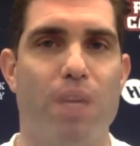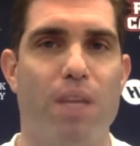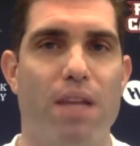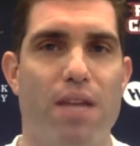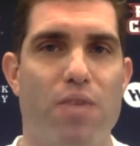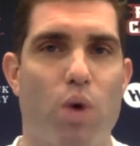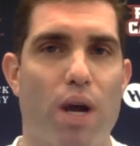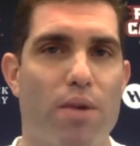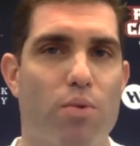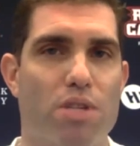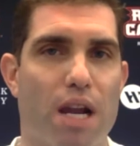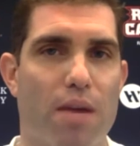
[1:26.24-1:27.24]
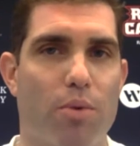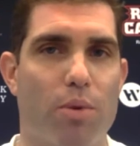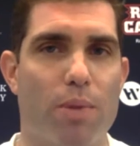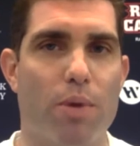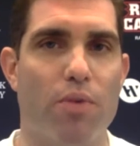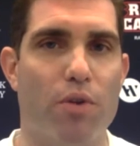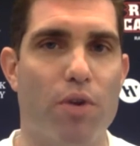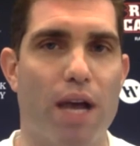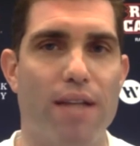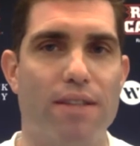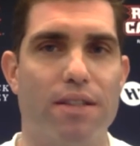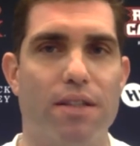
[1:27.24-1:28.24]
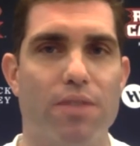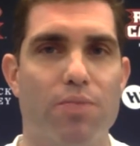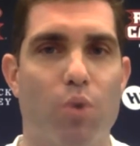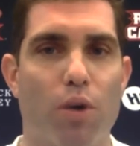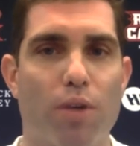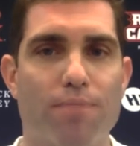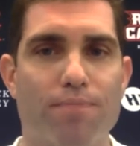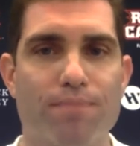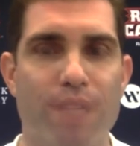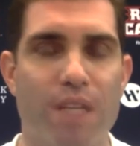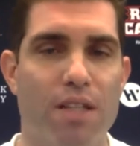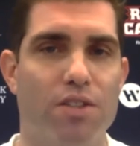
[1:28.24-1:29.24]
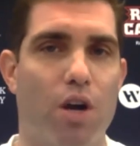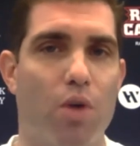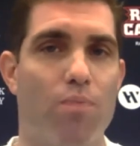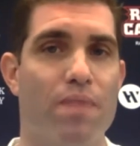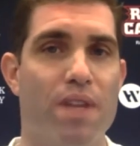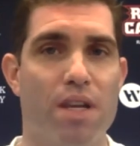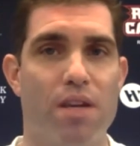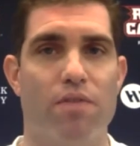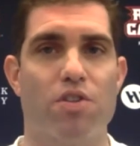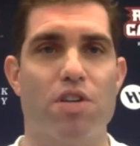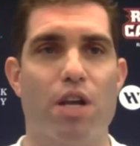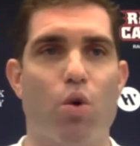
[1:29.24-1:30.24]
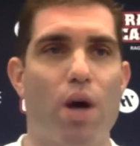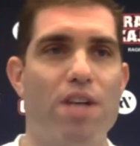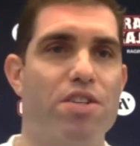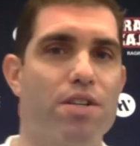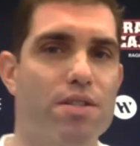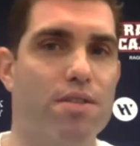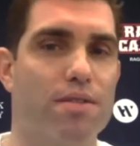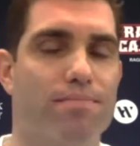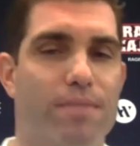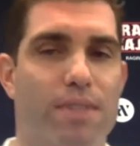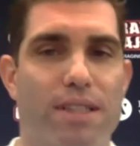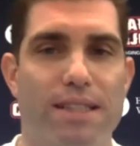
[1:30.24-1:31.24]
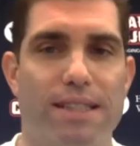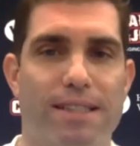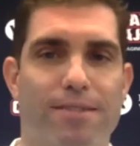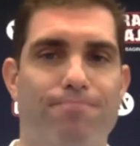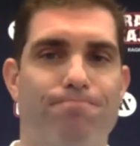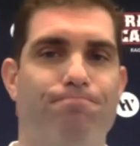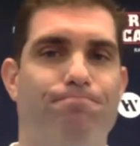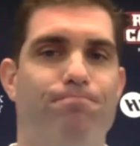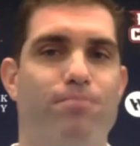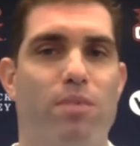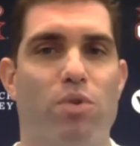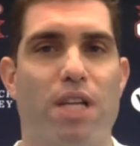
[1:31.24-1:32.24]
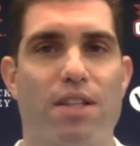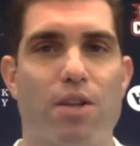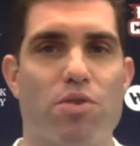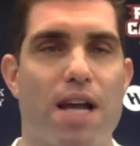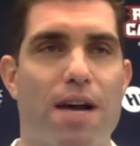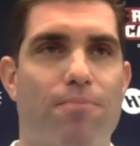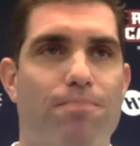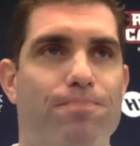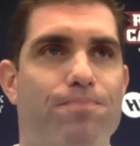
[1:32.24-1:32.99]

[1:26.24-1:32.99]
that's why he was not able to be with you guys this morning. So if there's any questions, we'll take those now.